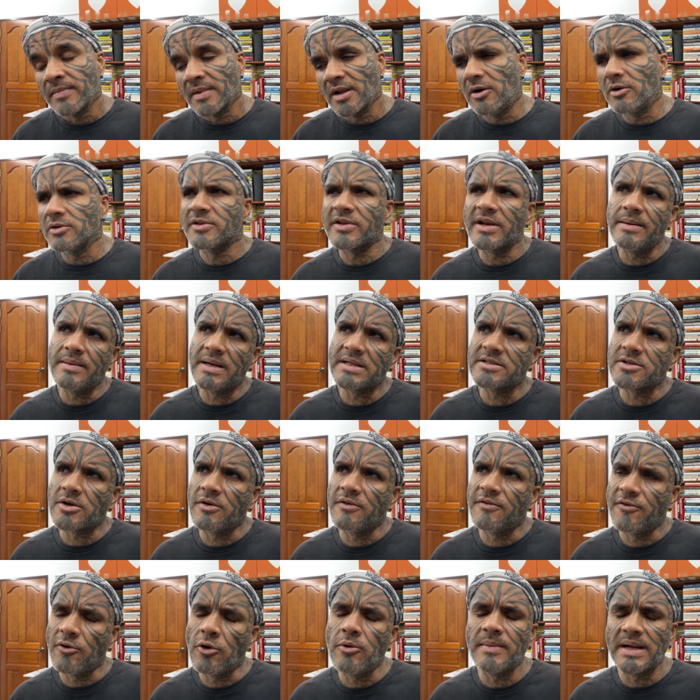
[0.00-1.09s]
or 3 months
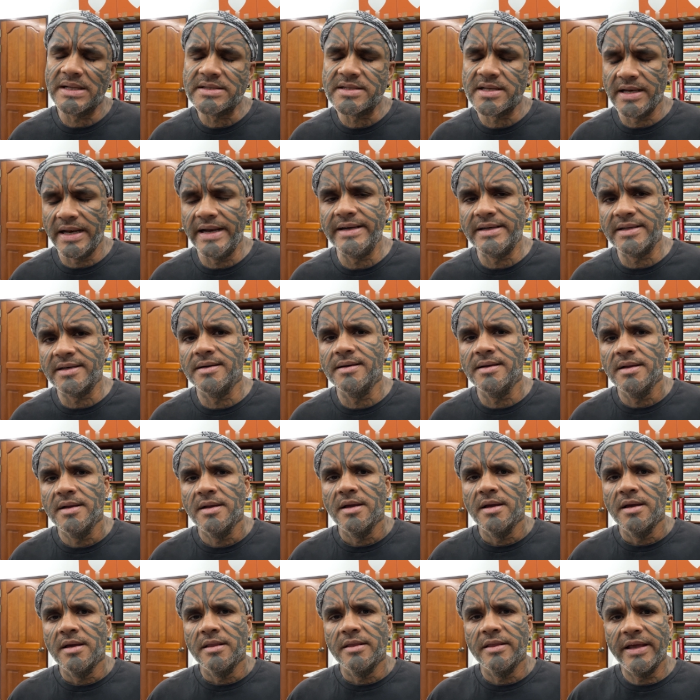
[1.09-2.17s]
or 4 months later,
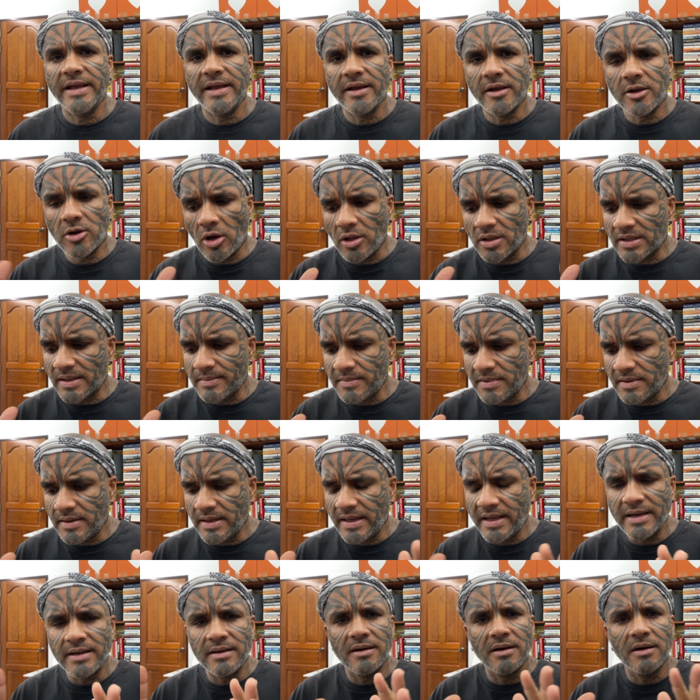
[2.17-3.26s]
they called them
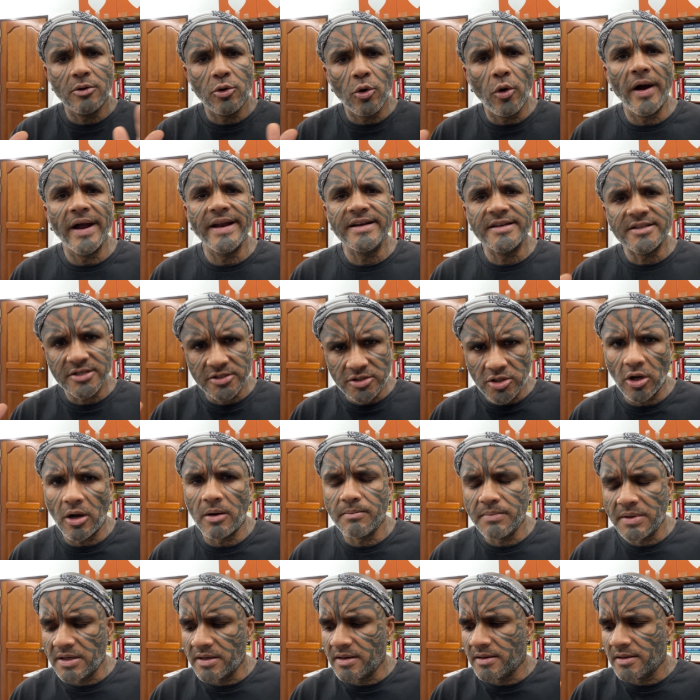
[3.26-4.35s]
in a quite
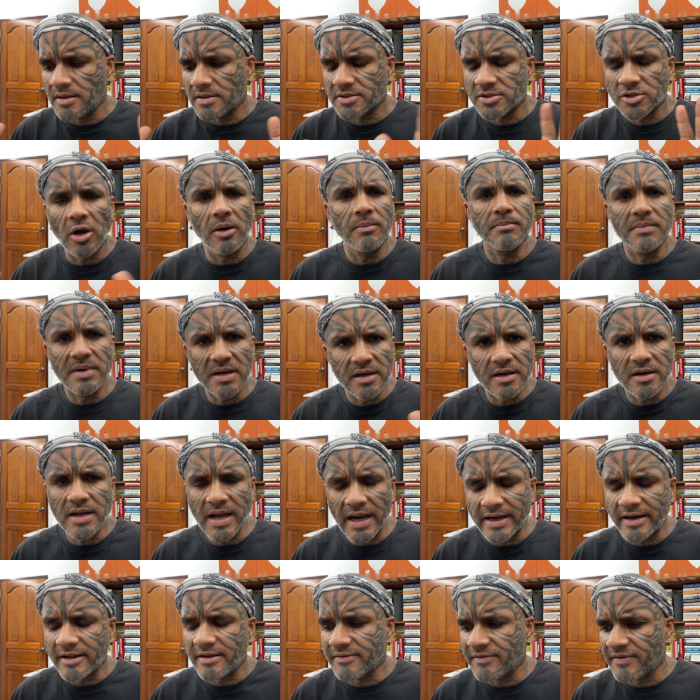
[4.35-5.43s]
somber
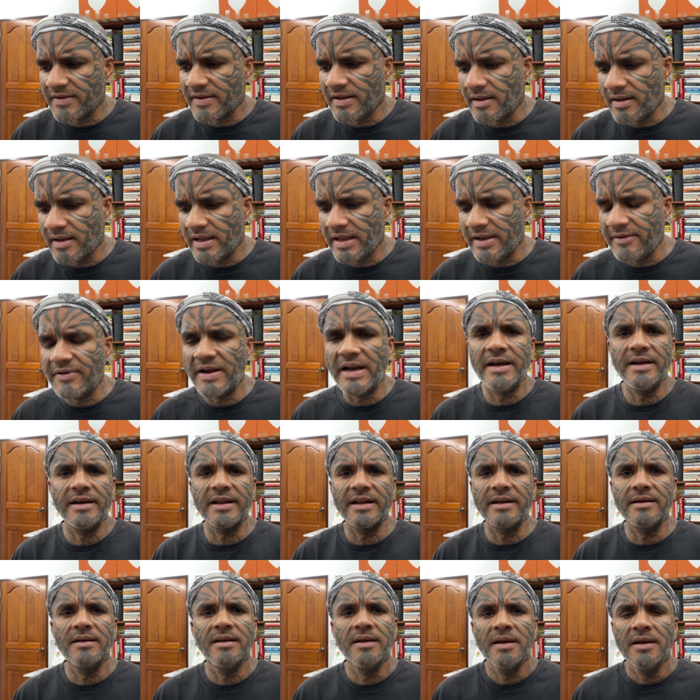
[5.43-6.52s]
kind of event,
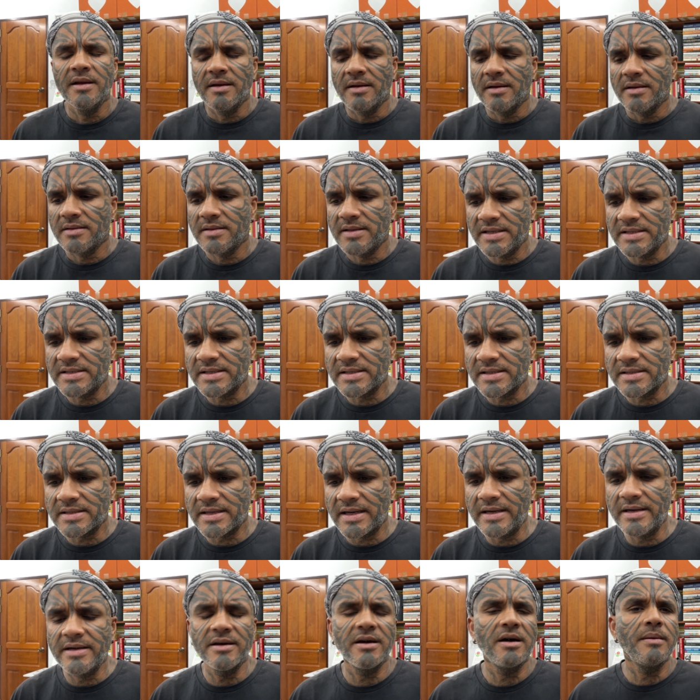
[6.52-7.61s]
and they just
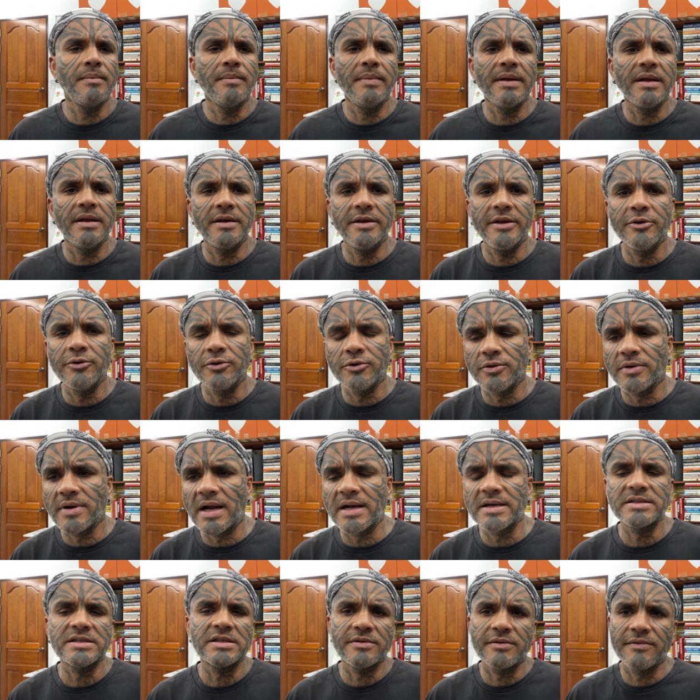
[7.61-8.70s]
said, due to
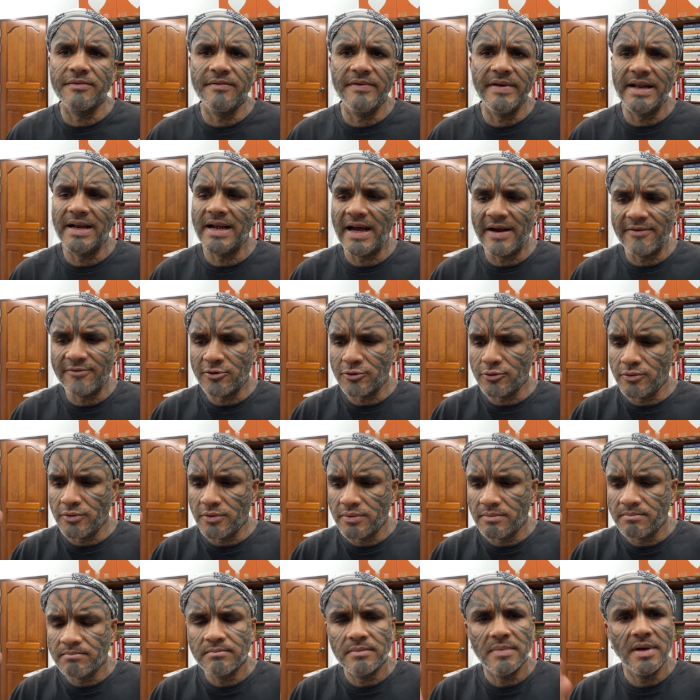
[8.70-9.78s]
cuts, we'll have to,